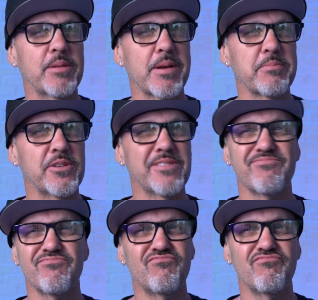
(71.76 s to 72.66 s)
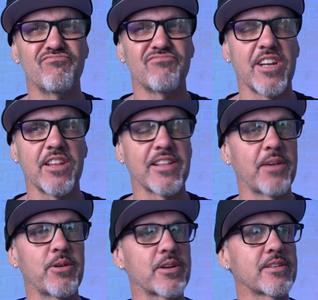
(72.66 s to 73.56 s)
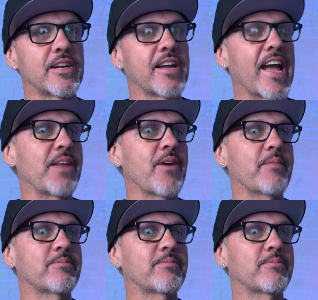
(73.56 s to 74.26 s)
big black moon. Mm, I don't think that works. Anyway,